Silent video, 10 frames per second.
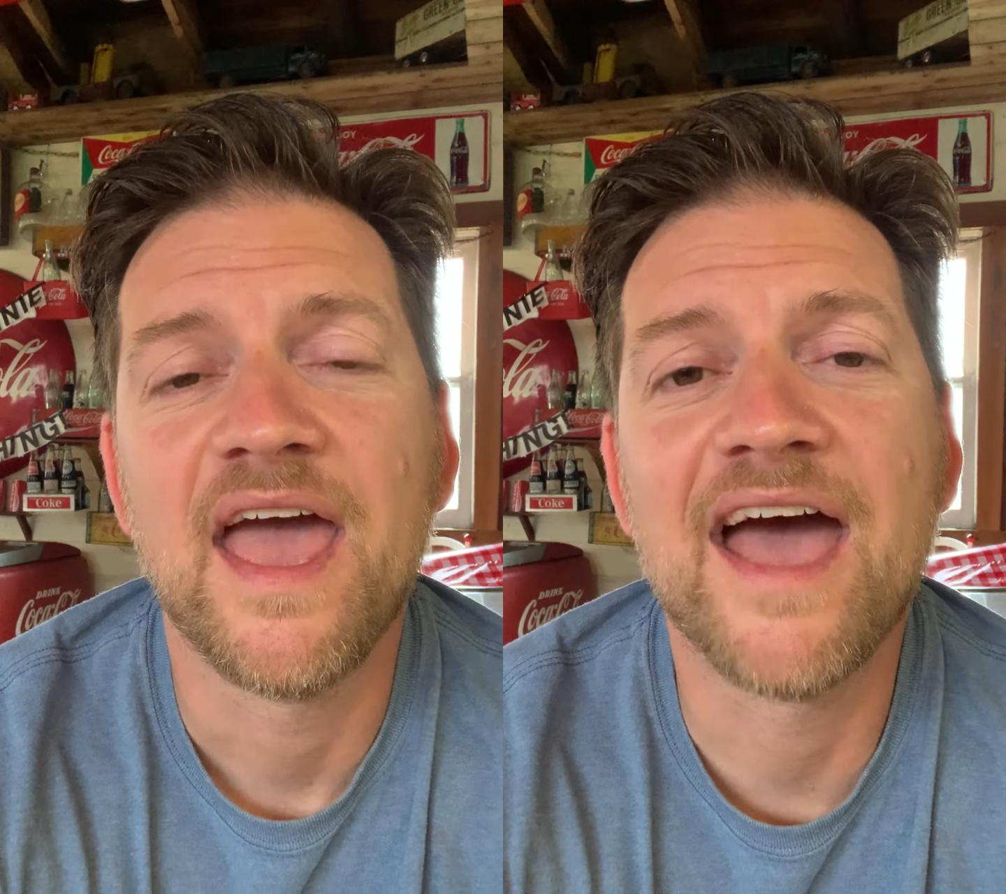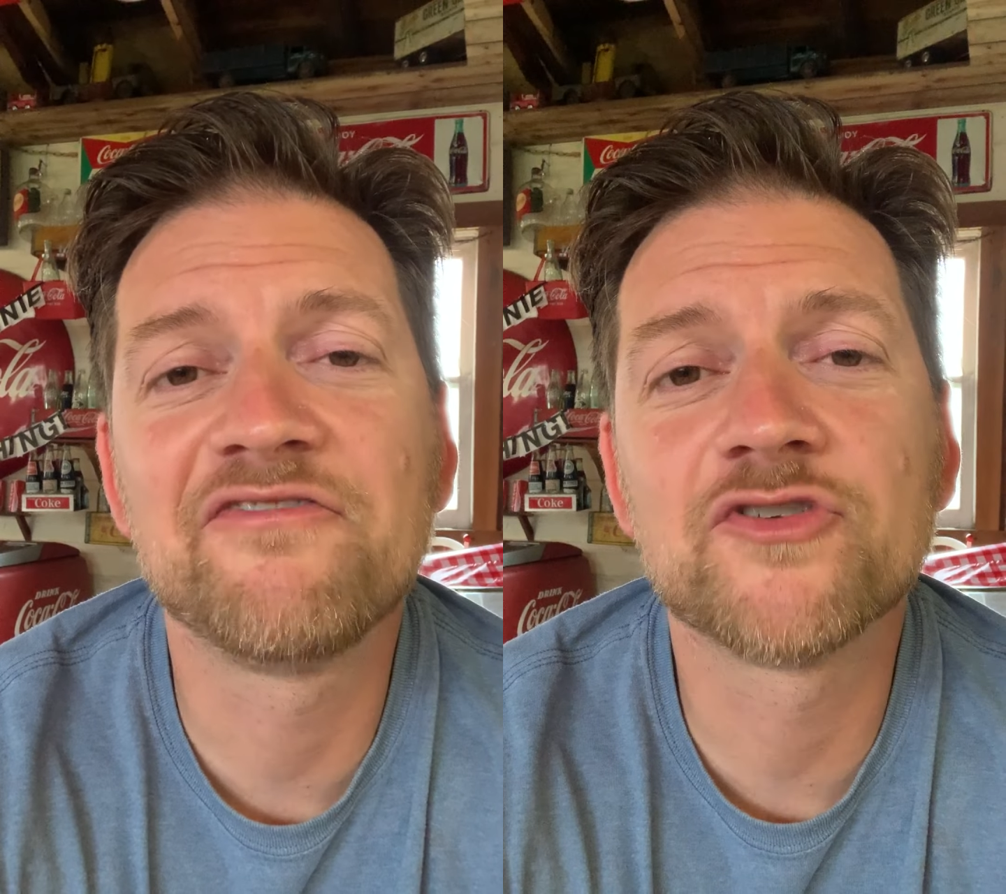
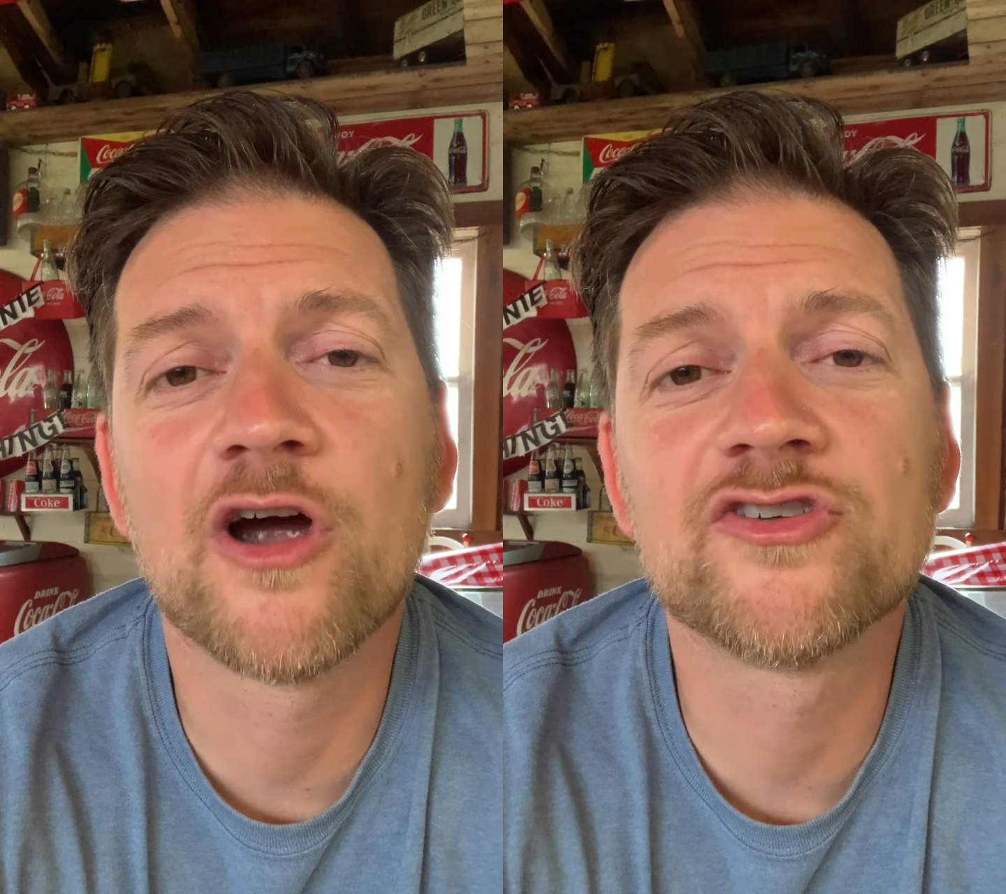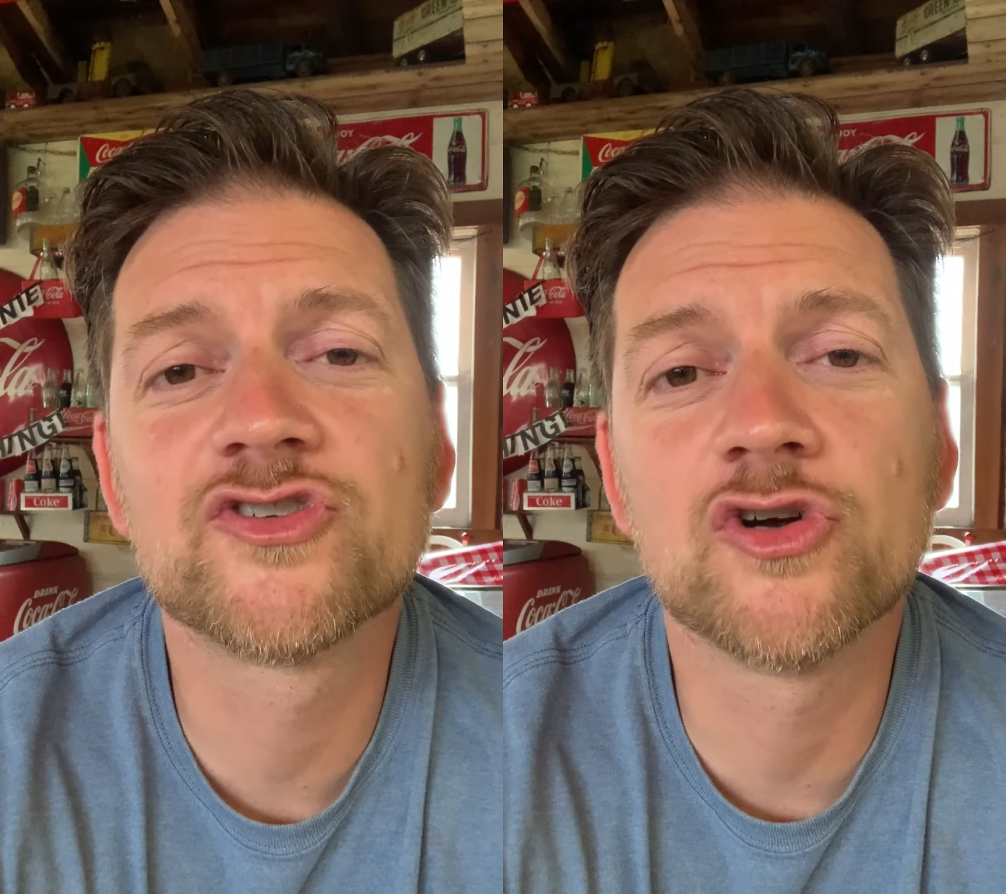
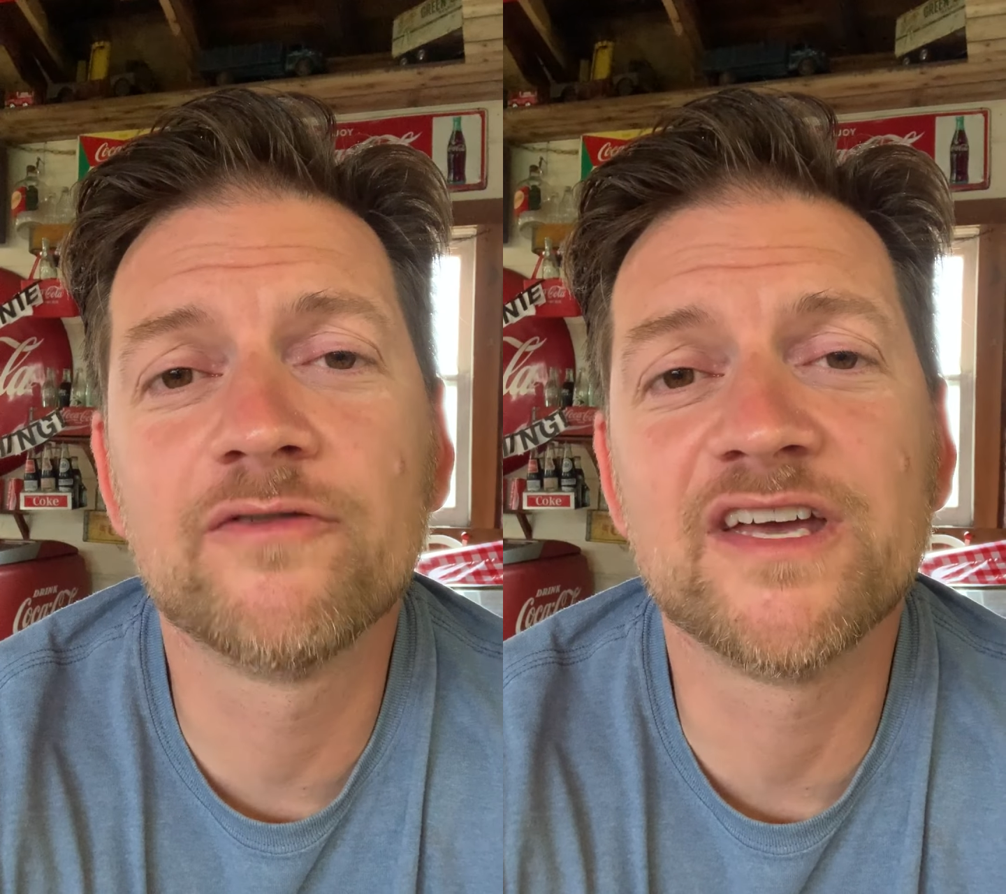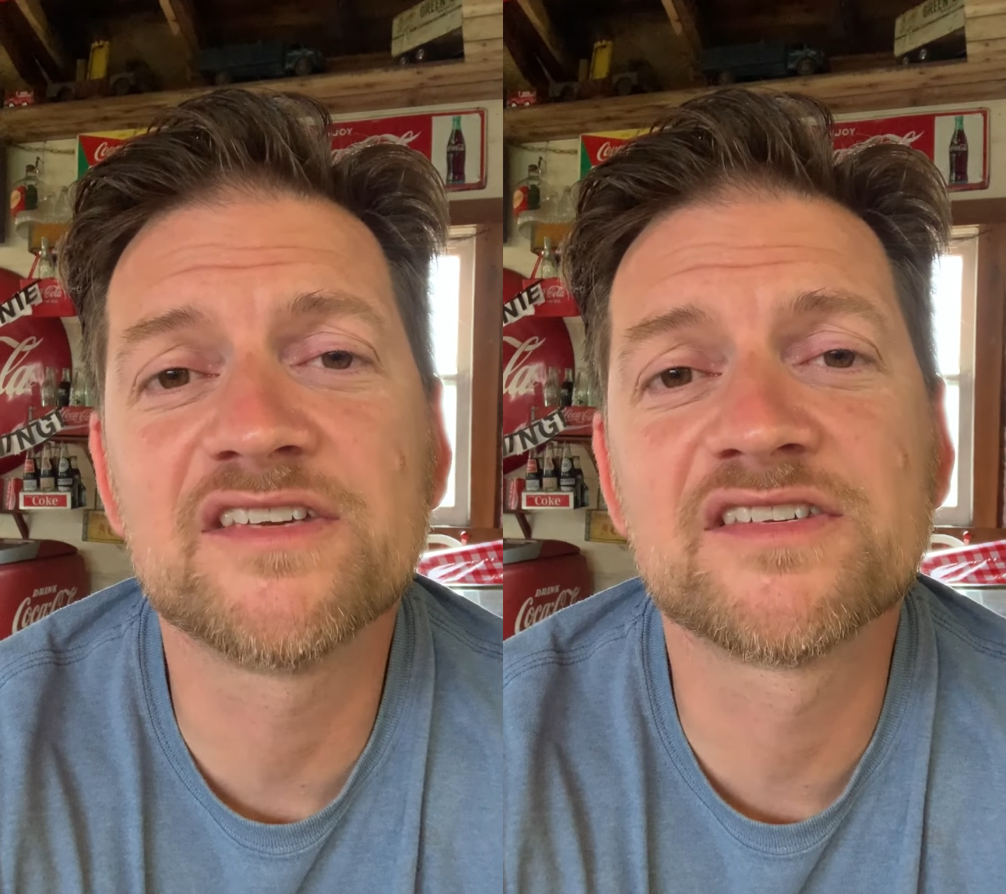after our
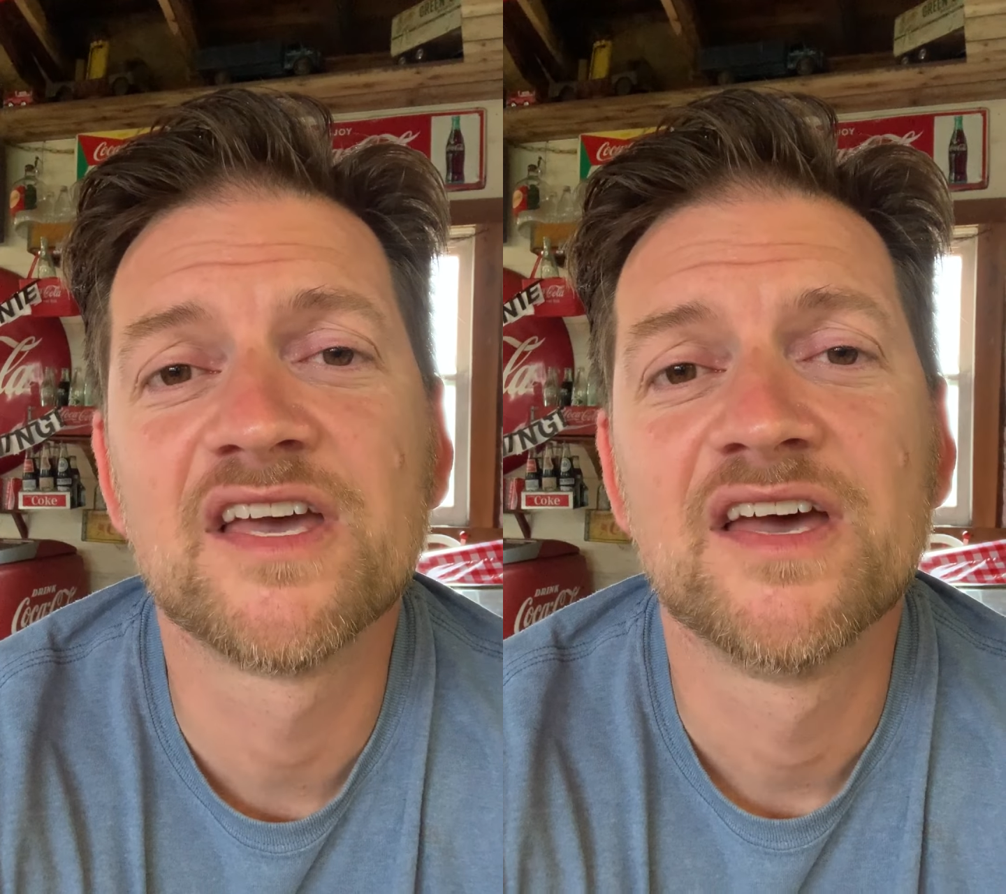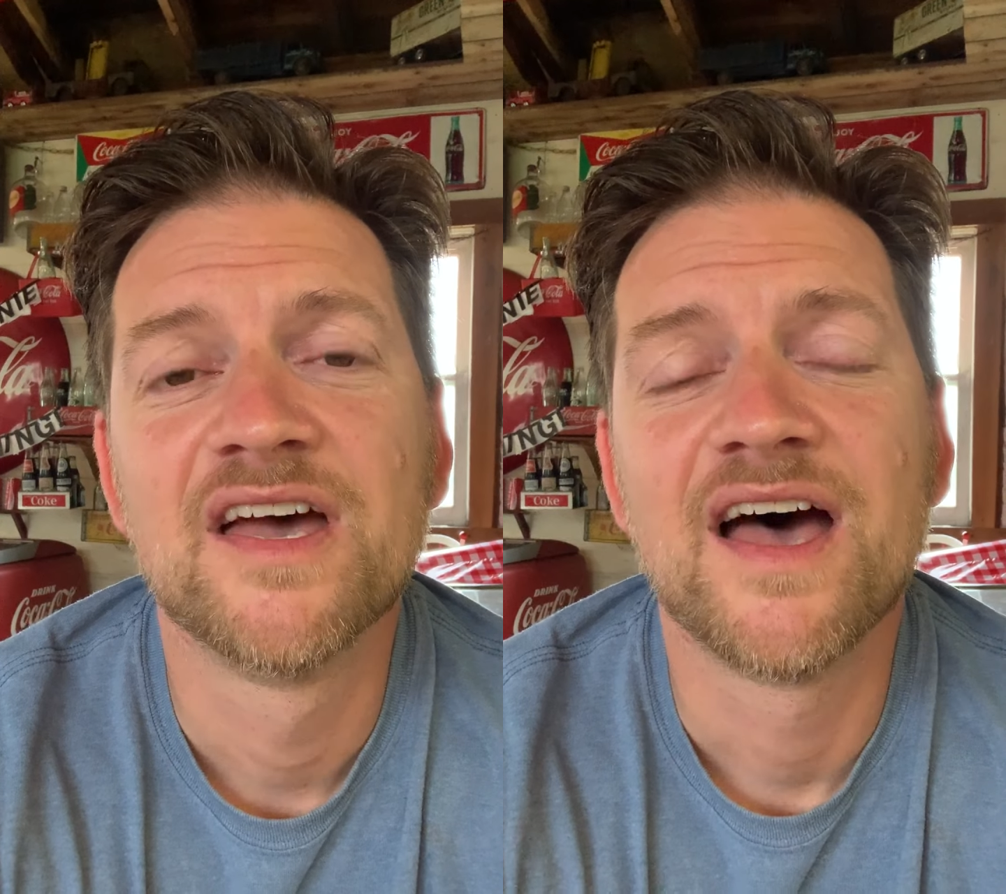service